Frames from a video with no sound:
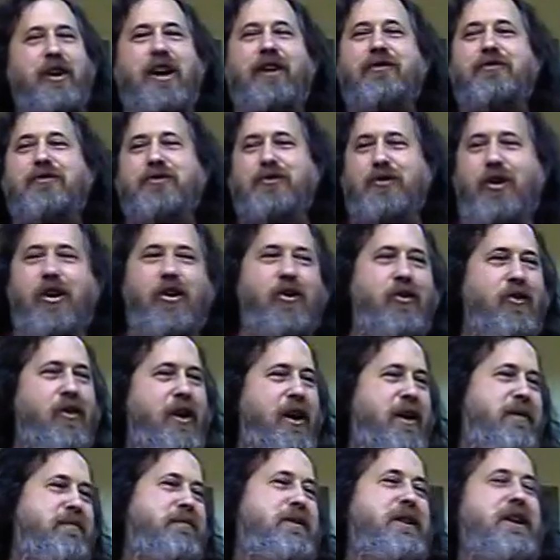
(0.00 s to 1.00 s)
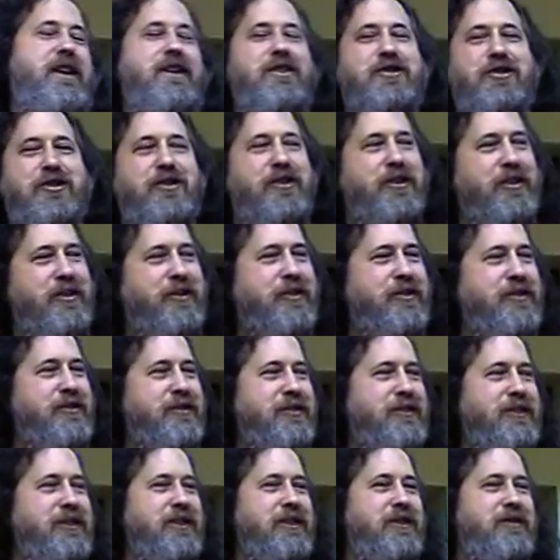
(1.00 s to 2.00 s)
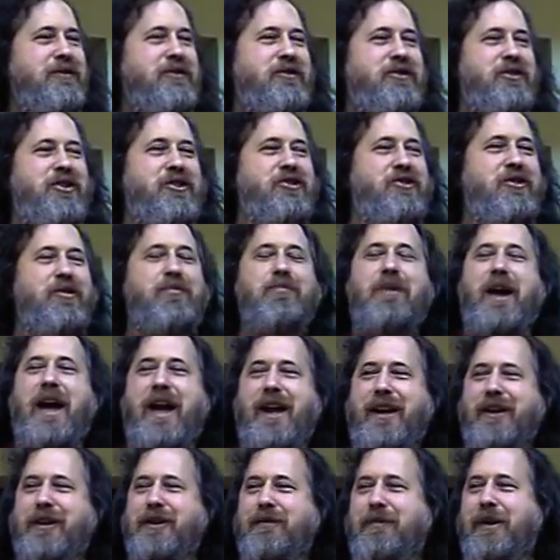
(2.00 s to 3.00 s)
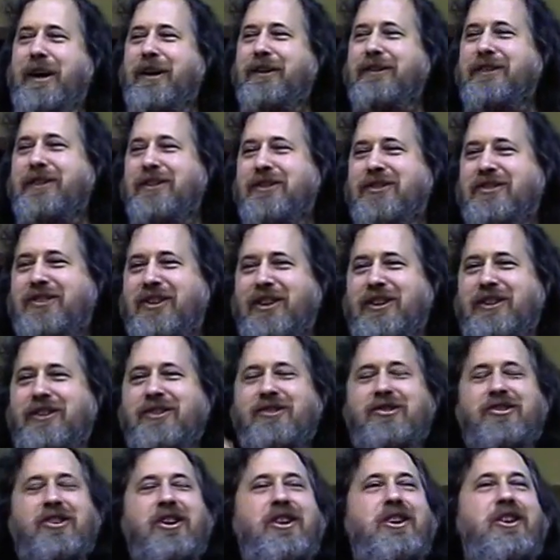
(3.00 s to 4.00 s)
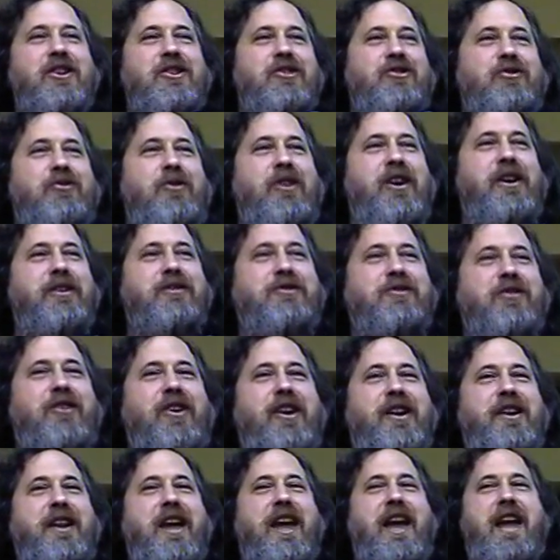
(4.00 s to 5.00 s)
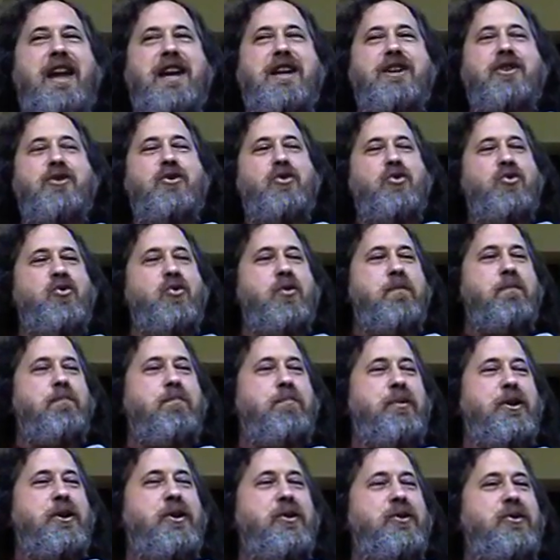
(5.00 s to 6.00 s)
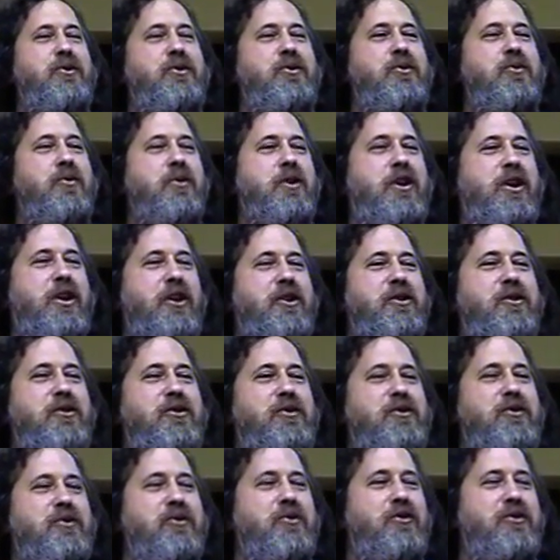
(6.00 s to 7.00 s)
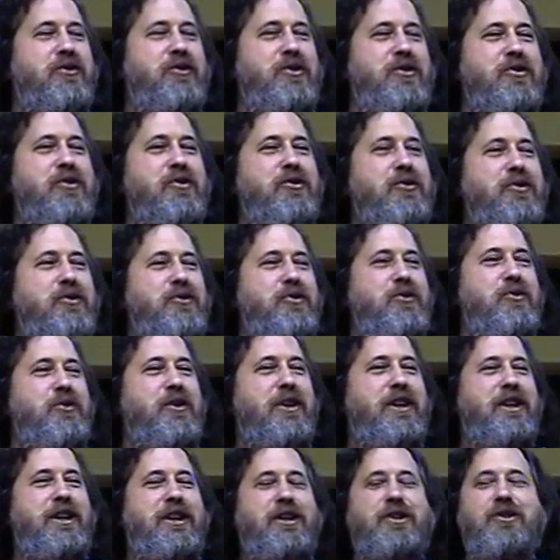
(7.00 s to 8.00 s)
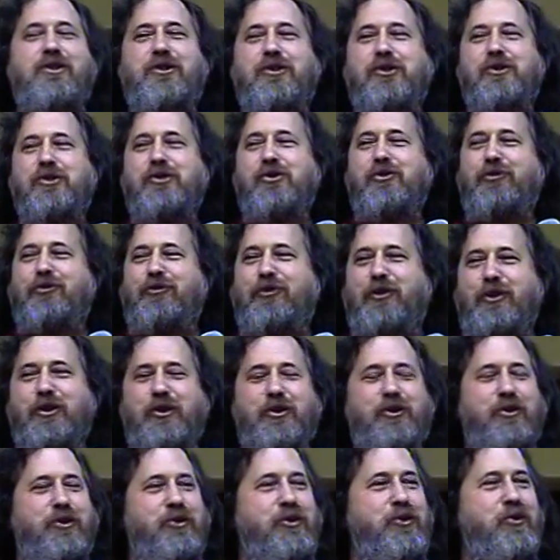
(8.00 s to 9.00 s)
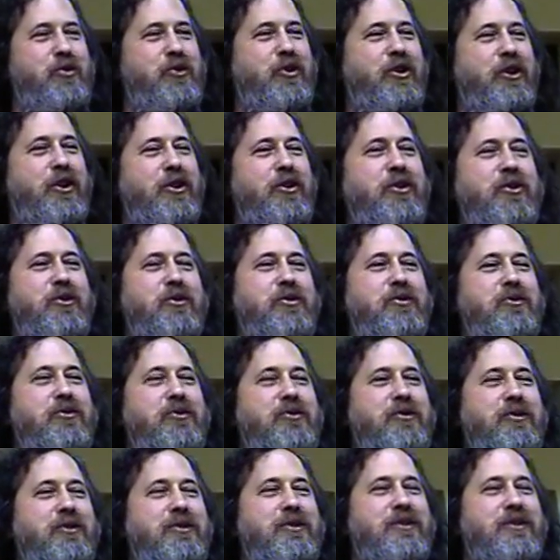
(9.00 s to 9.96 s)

After all, I'm an engineer, systematic about these things. So I tried ANU, BNU, KNU, DNU, ENU, FNU, GNU.